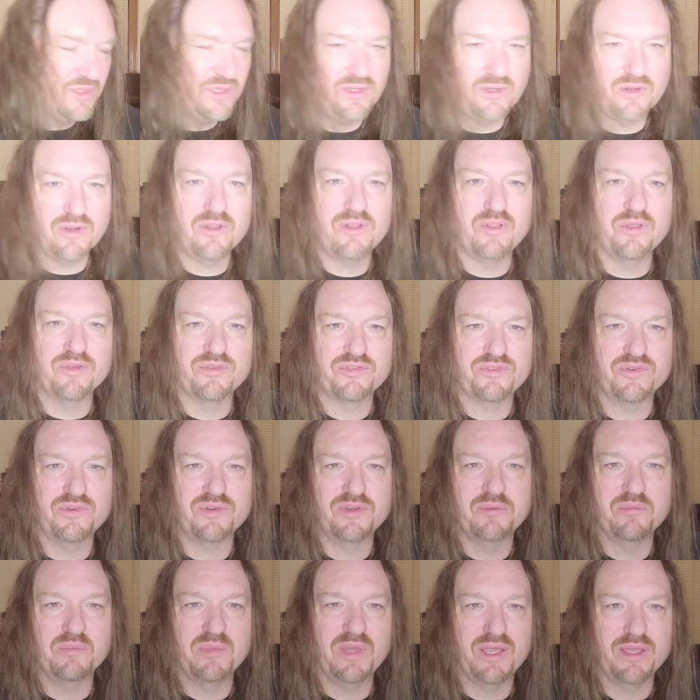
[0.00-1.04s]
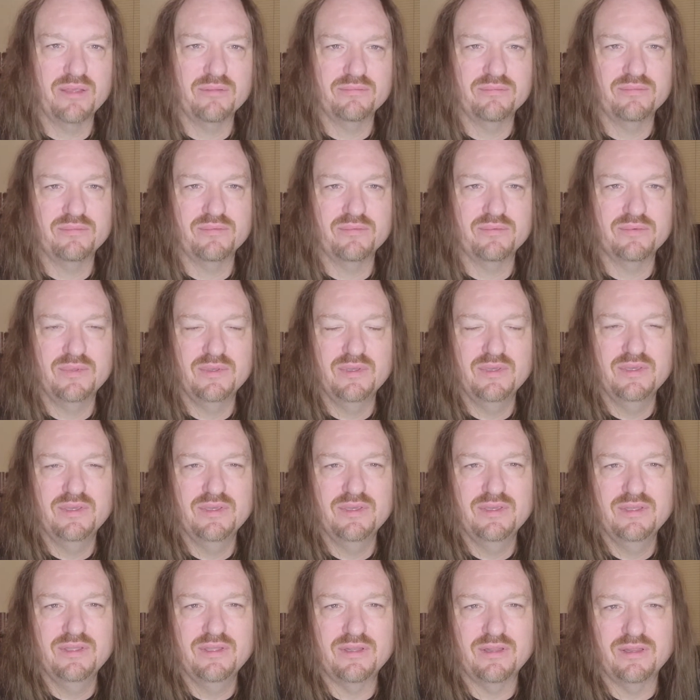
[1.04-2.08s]
a little closer in my
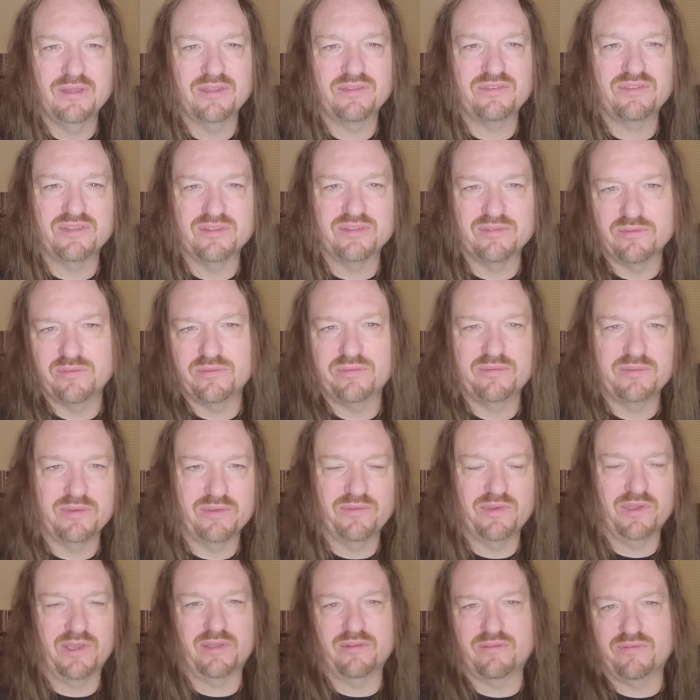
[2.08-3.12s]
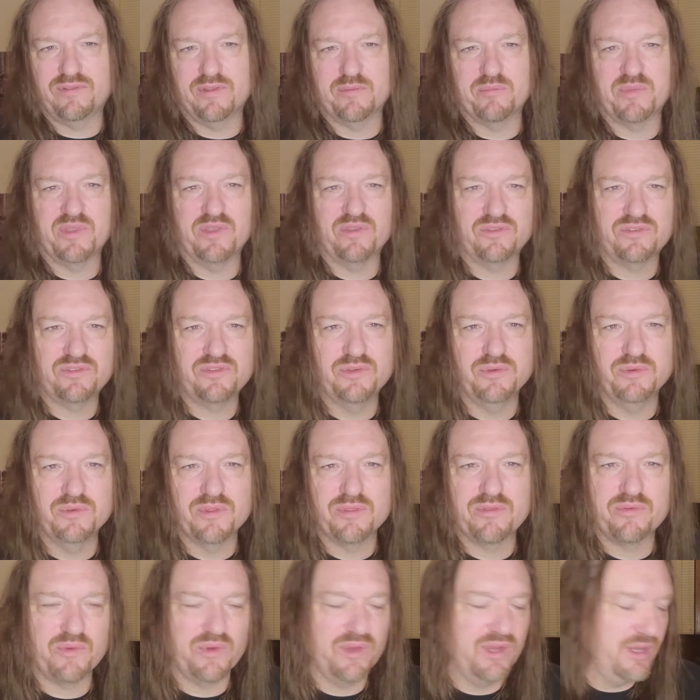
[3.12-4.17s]
list of if I could flip those 2 and
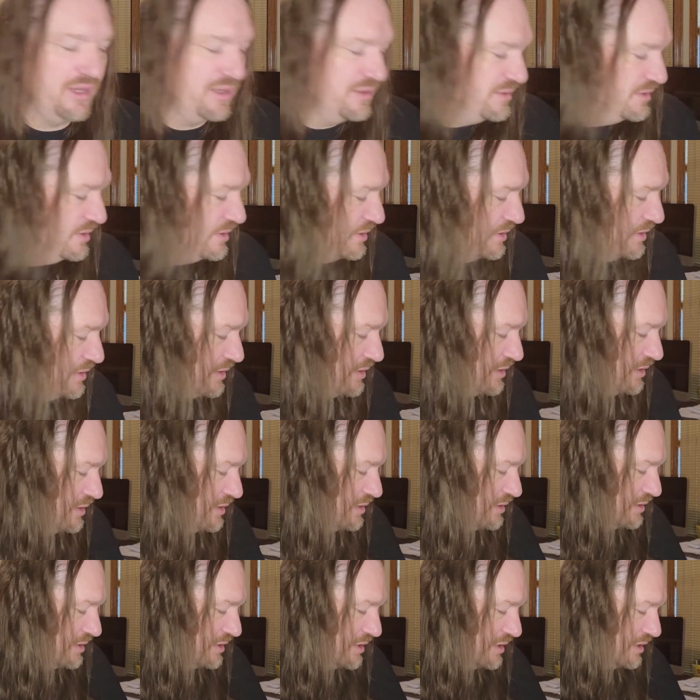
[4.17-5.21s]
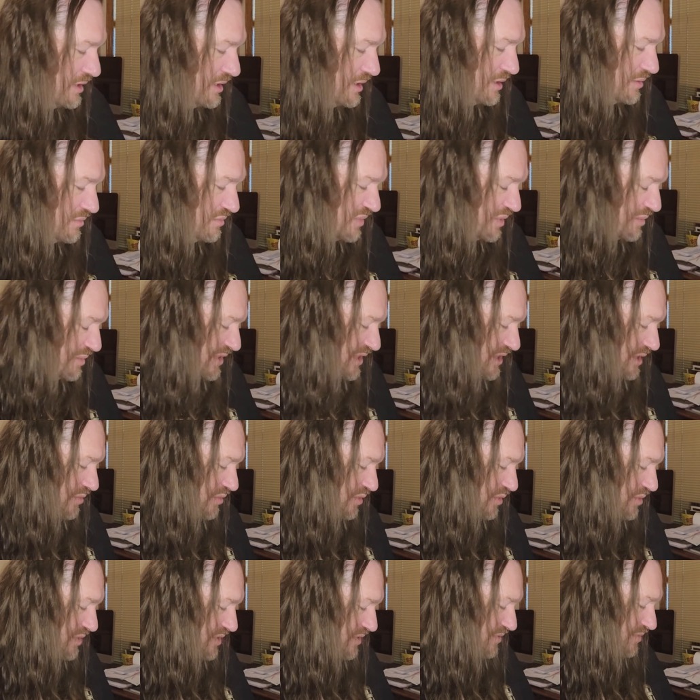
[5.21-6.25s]
3. But my number
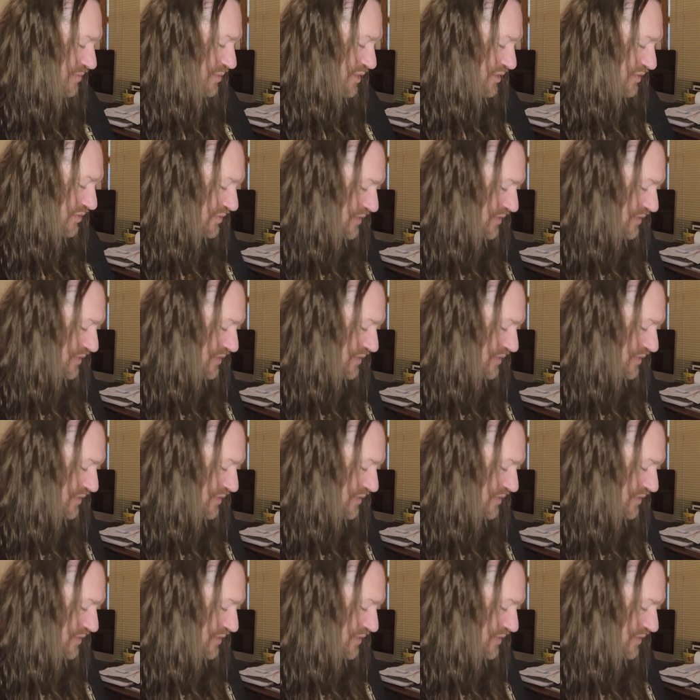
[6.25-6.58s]
1 most